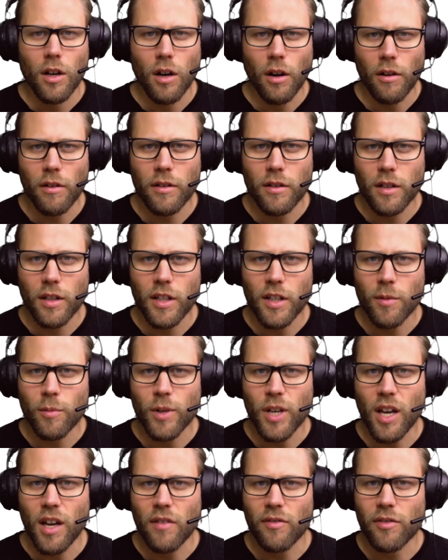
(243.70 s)
Currently,
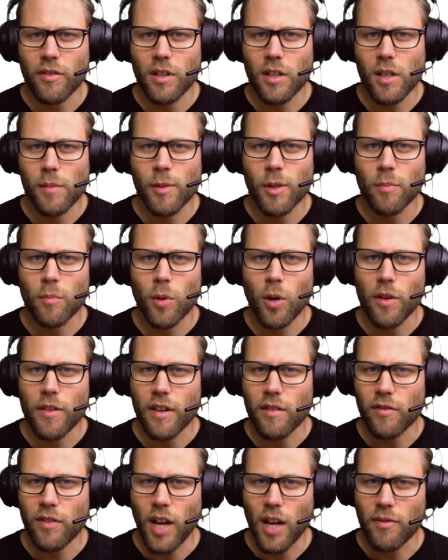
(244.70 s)
we have a little bit more
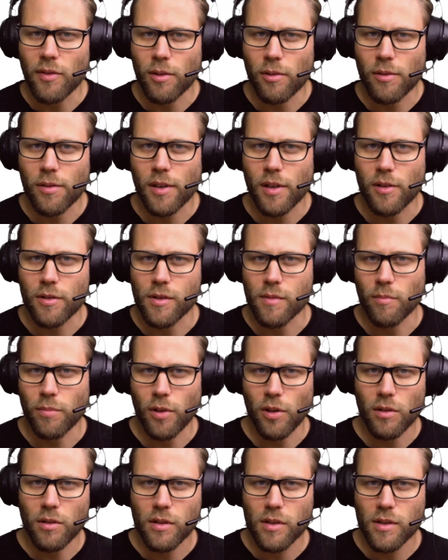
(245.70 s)
than 500,000
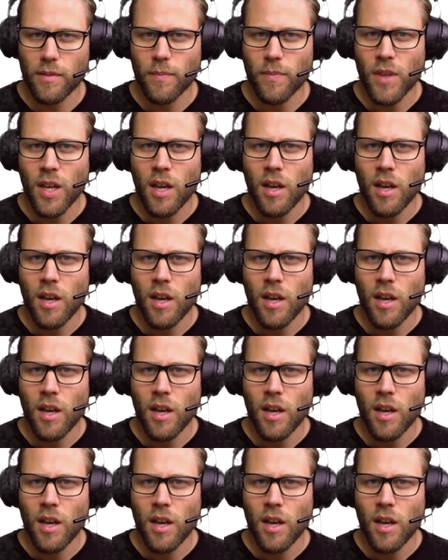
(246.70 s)
blocks.